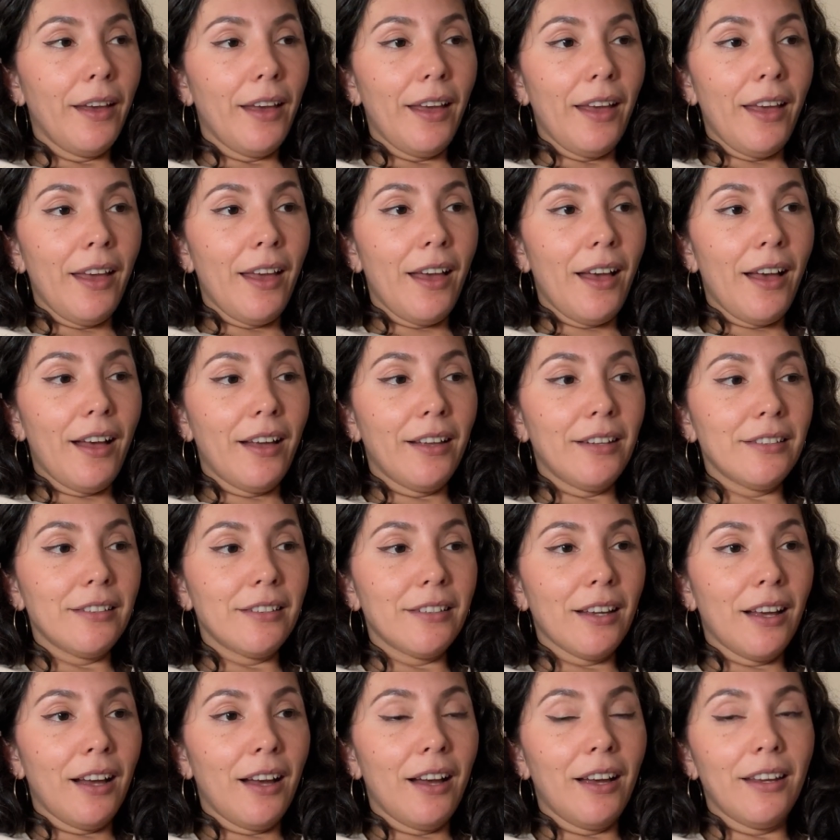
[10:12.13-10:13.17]
And
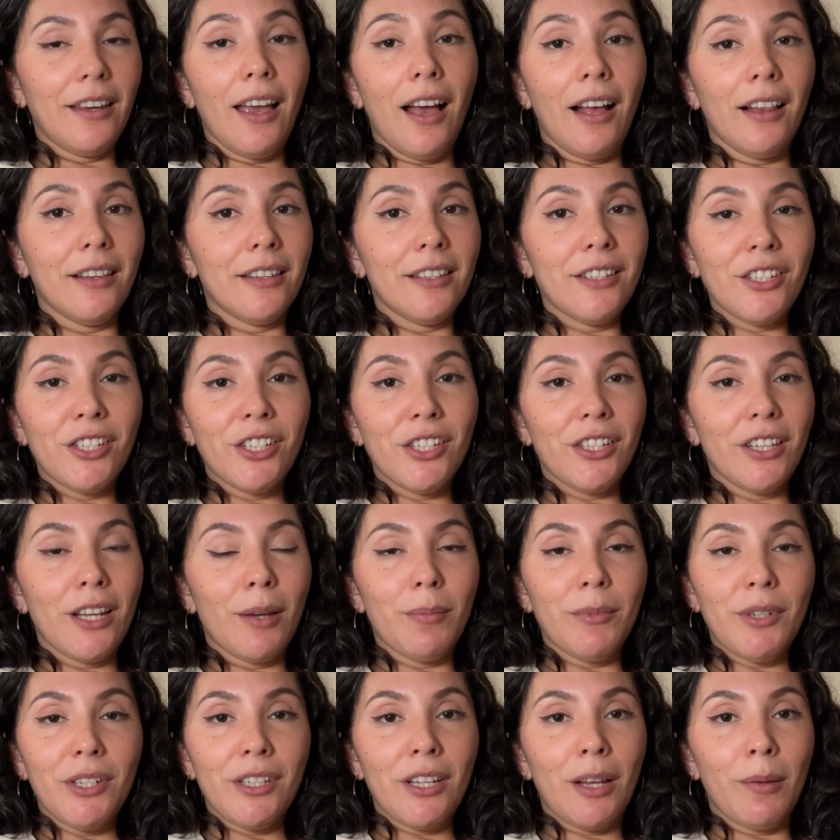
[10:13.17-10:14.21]
yeah, just
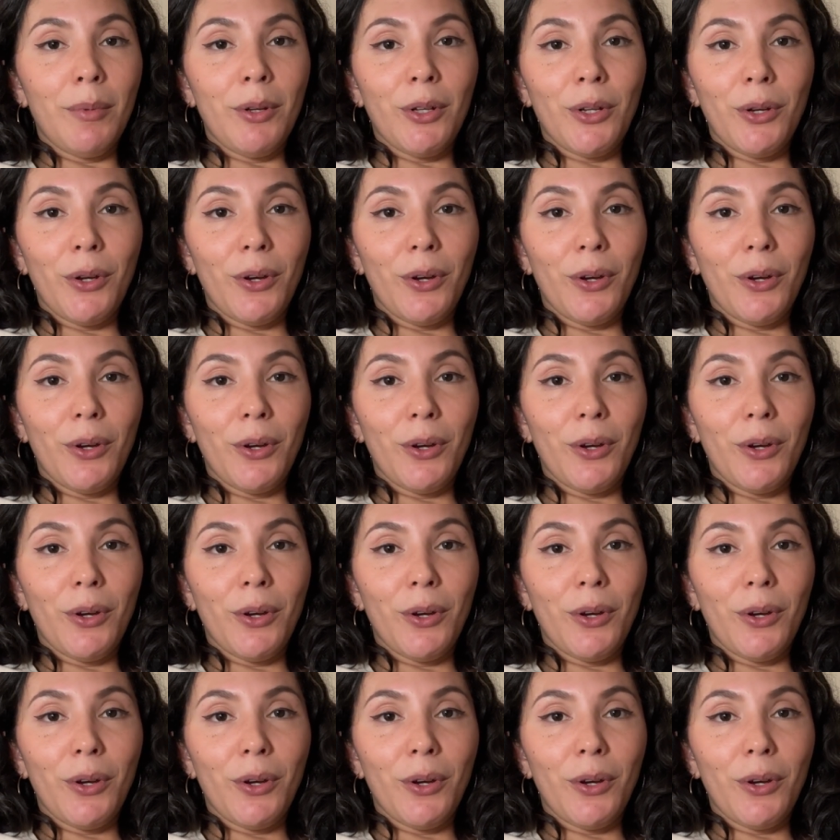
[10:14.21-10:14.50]
let me know